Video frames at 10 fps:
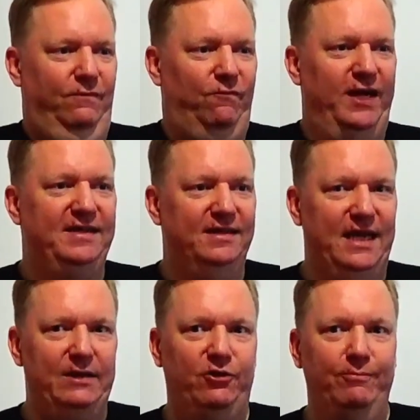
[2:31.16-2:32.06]
writing an
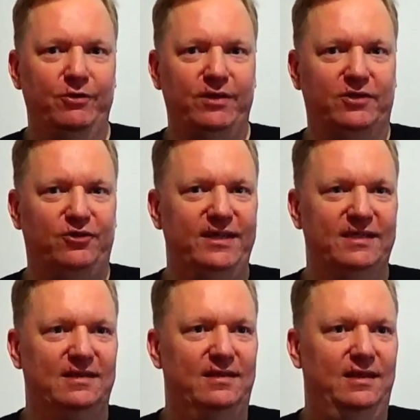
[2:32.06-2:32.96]
attributed tree is
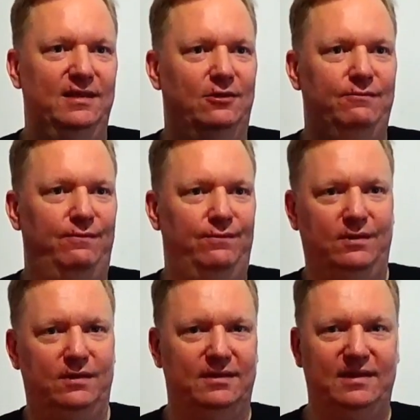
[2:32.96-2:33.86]
a thing of
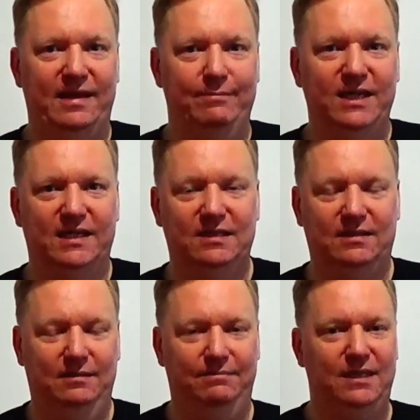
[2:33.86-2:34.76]
10
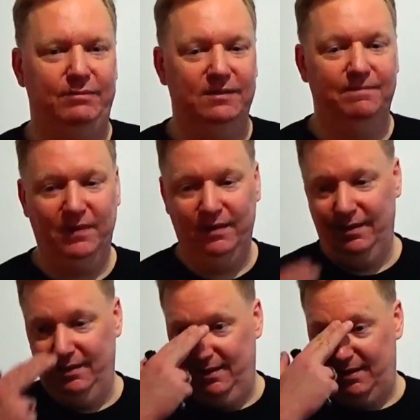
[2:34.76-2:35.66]
minutes maybe.
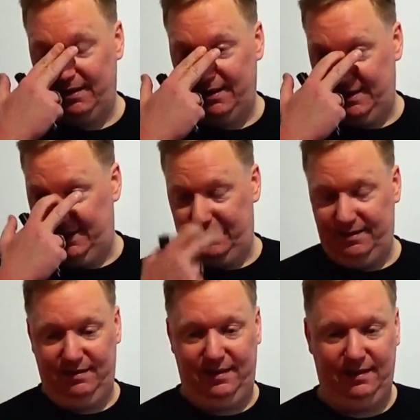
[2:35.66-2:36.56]
And
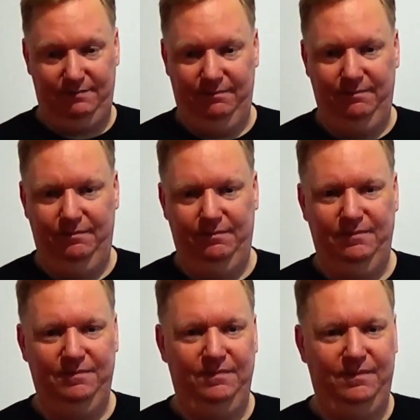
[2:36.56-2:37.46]

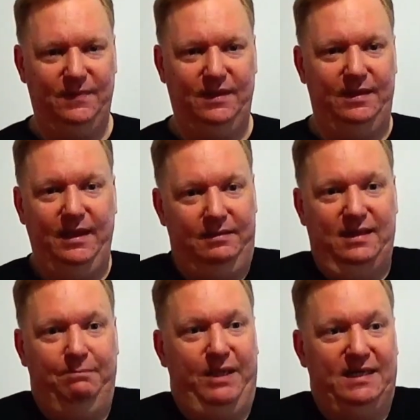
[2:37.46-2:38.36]
yeah,
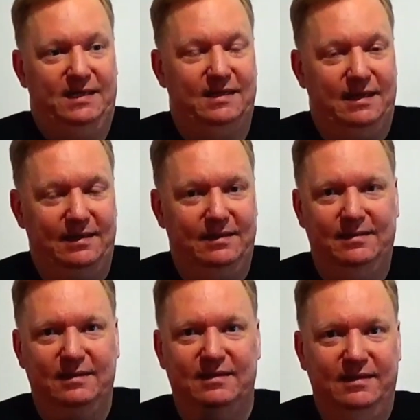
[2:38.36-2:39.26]
but
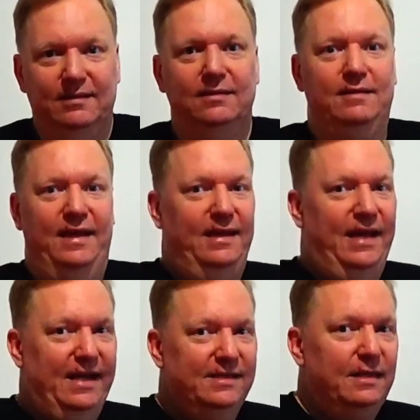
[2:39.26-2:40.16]
still,
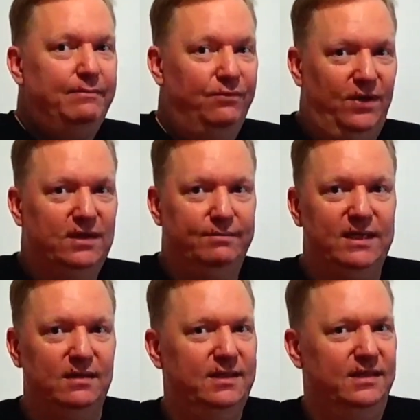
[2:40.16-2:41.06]
LDAP
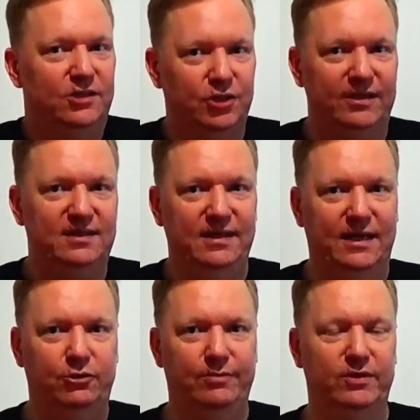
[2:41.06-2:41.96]
fundamentally is just an
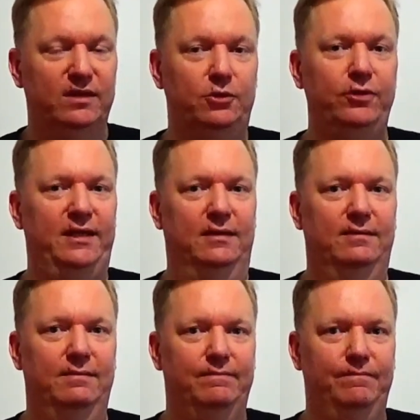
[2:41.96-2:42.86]
attributed tree.
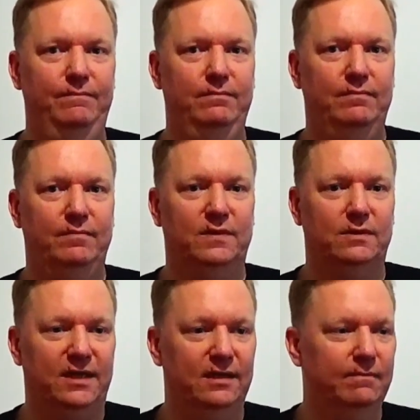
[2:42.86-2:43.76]

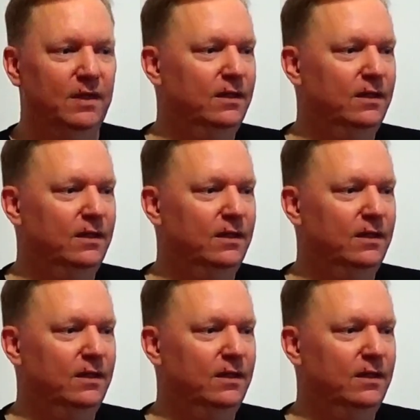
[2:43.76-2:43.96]
Okay,